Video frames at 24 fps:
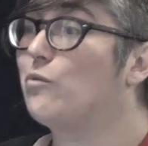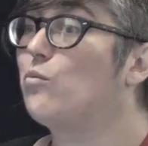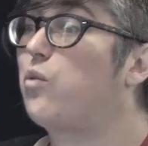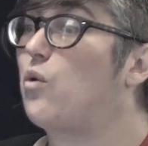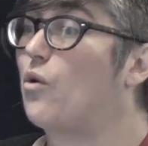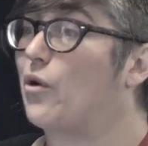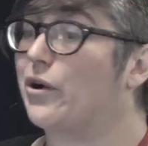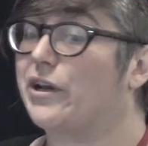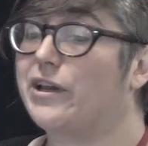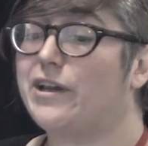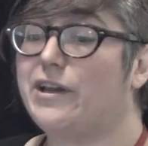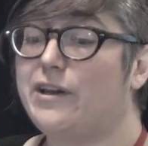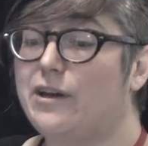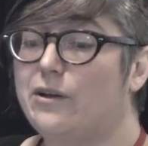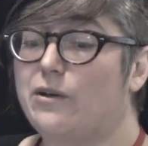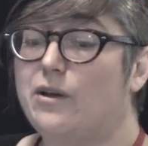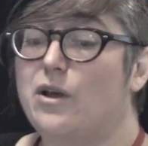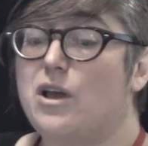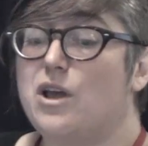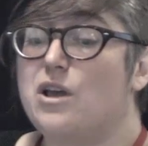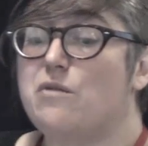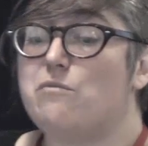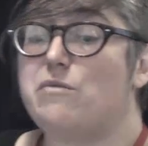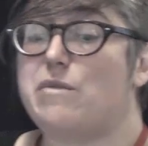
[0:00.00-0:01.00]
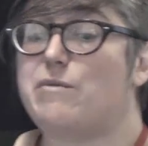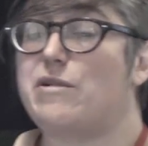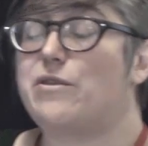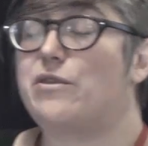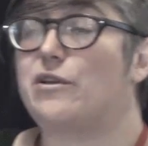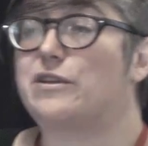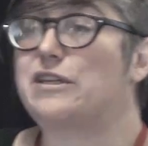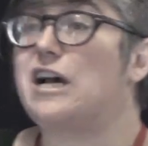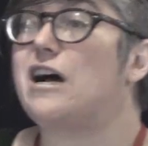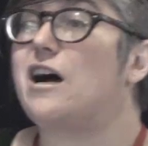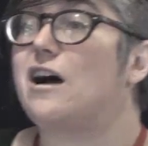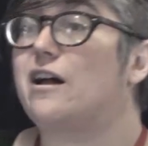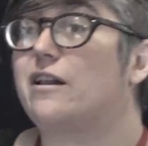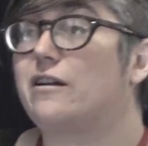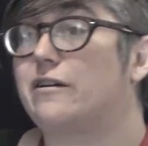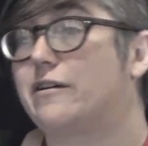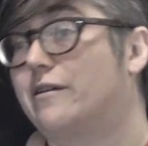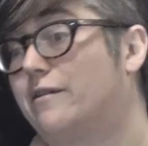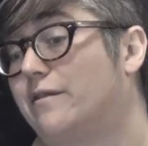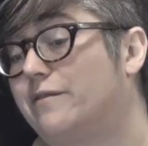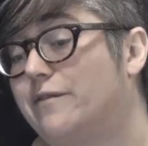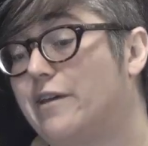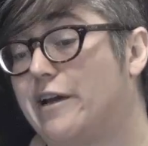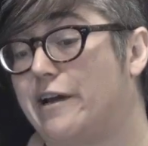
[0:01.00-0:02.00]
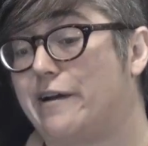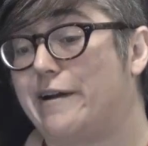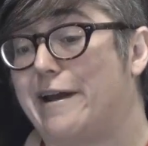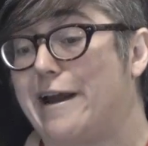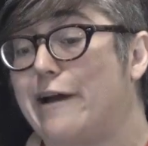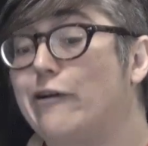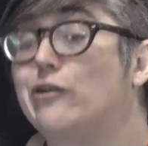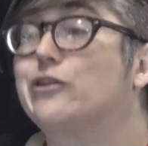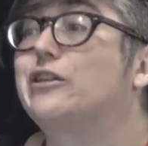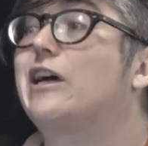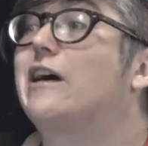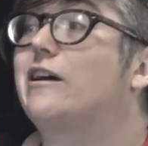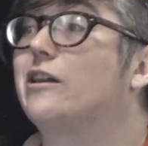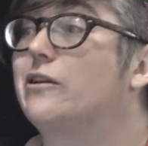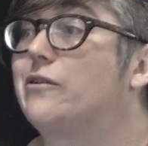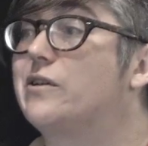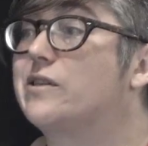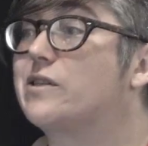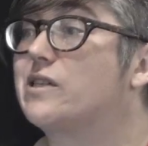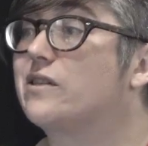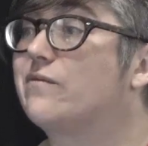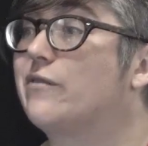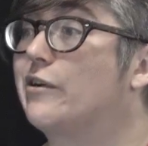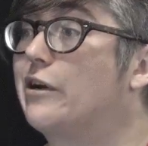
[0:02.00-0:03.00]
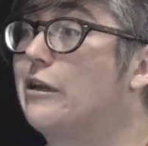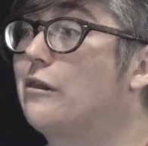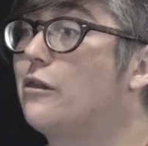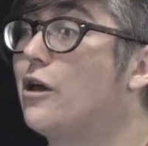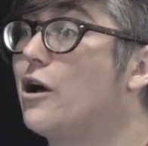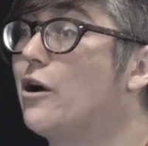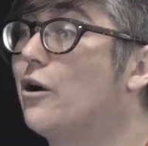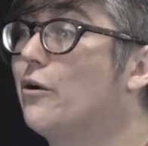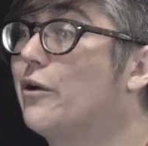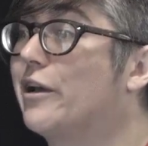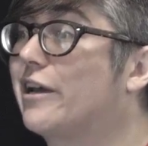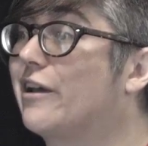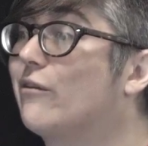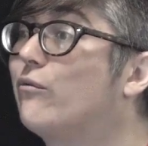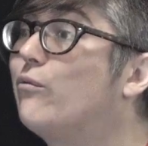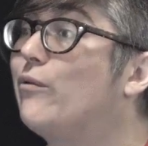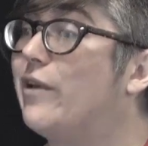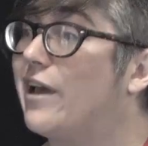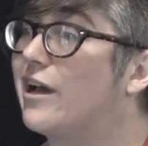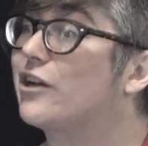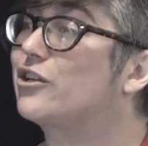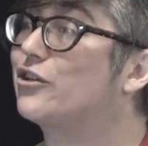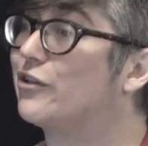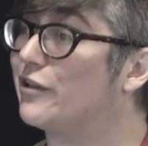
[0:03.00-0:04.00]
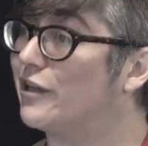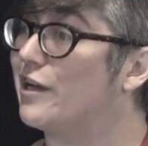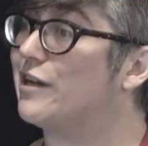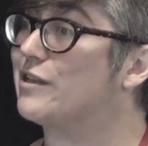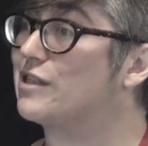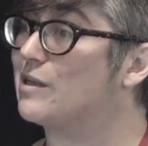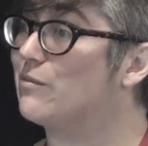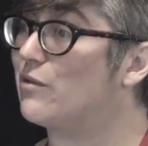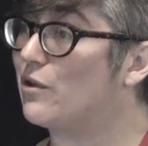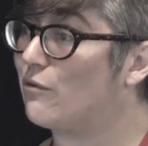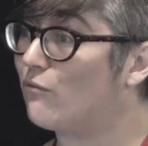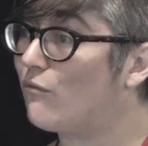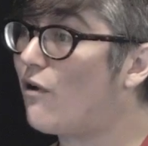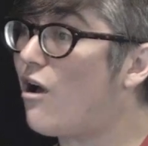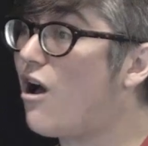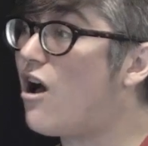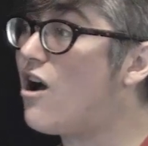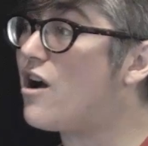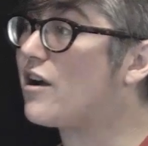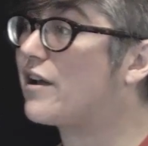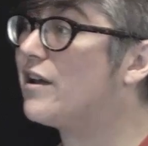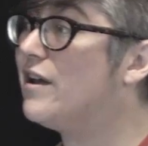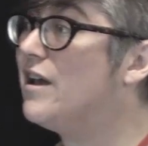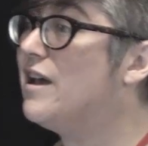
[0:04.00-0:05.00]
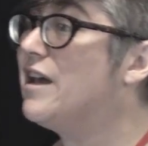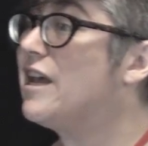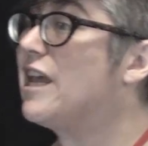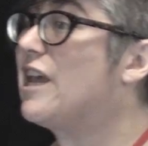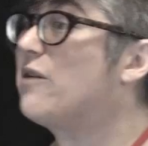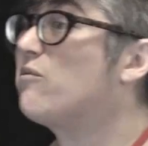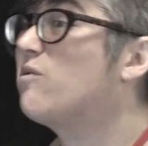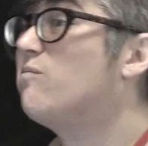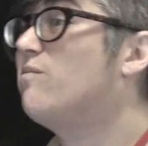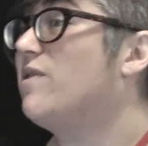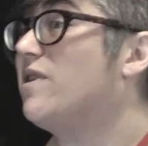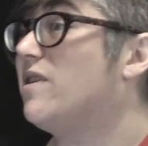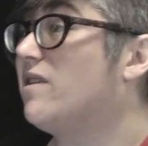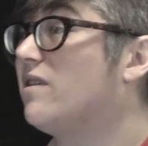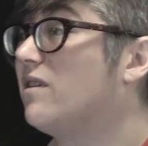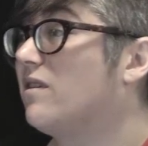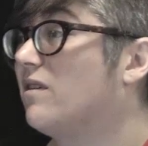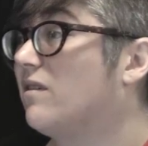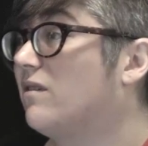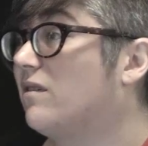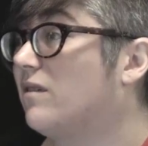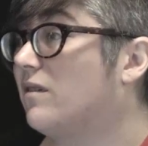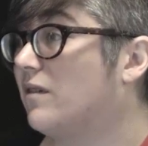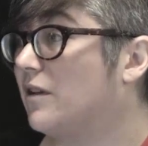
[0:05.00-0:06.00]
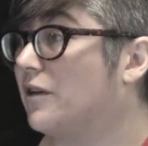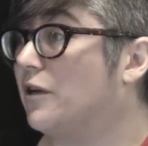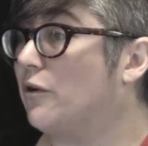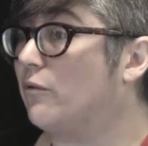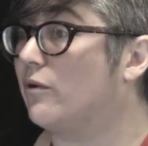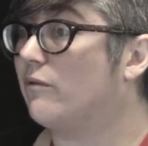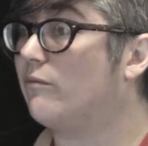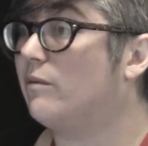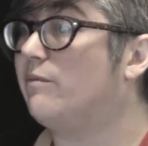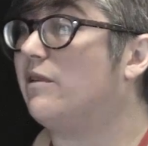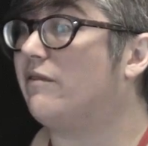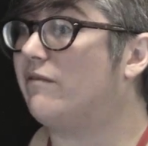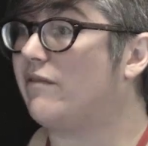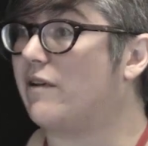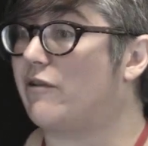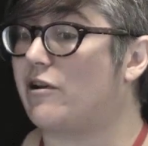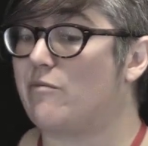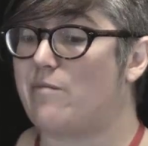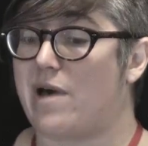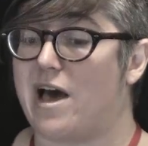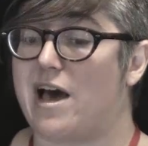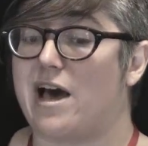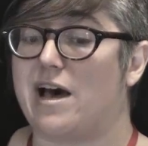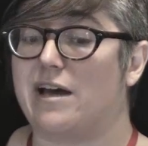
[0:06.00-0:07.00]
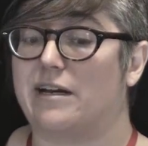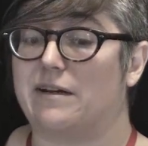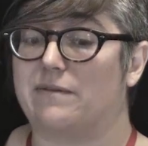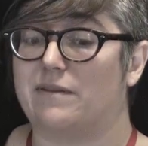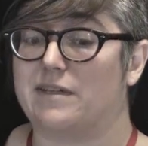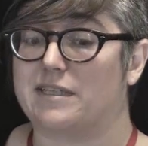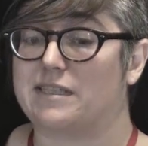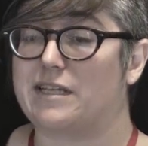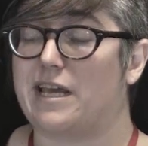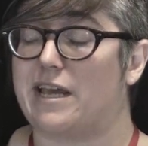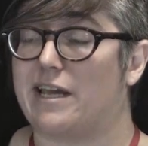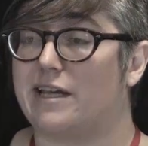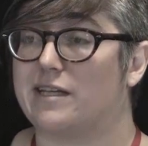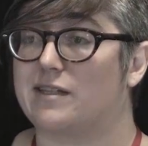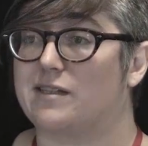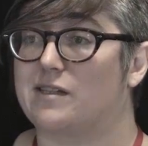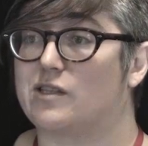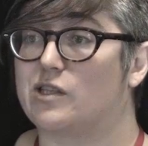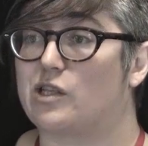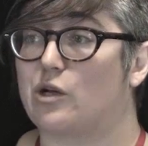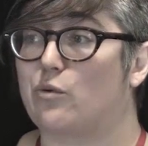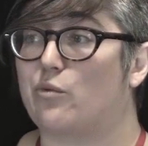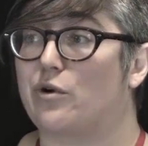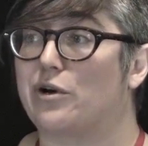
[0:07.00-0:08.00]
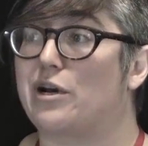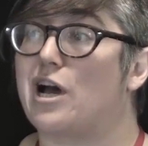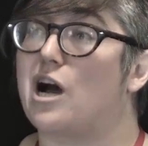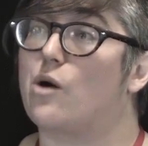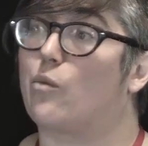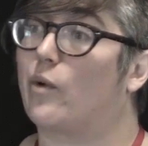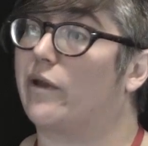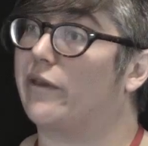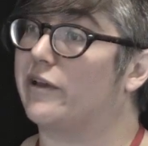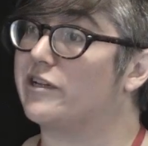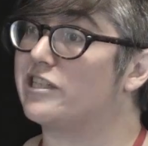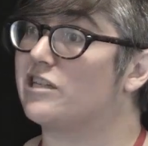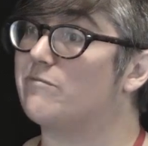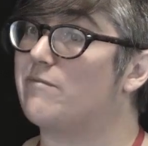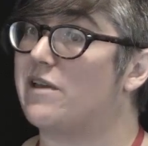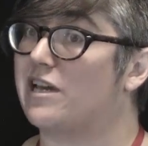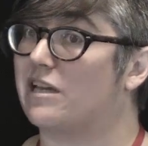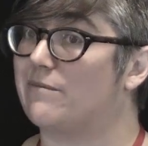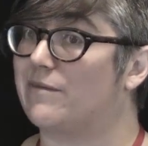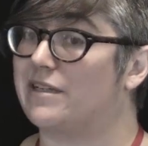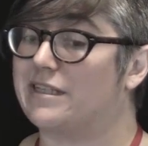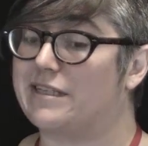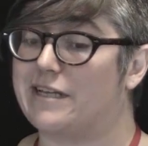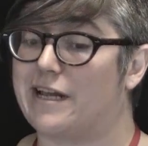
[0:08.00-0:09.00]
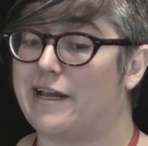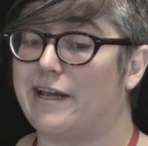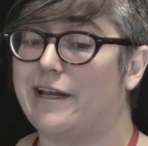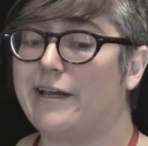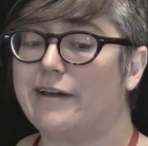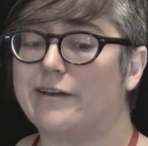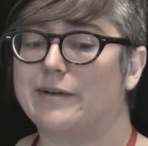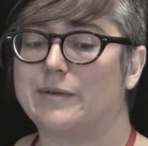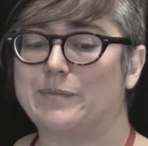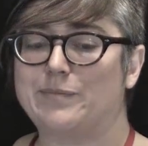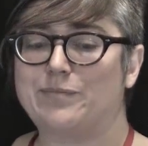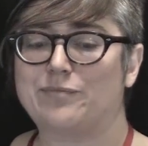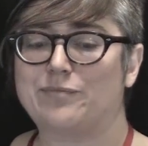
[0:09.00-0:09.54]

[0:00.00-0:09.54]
important, and maybe the, toler- the error tolerance is very low. Like if we actually got something wrong, it would be, you know, it would be very bad in this case, and so we're not willing to make a mistake.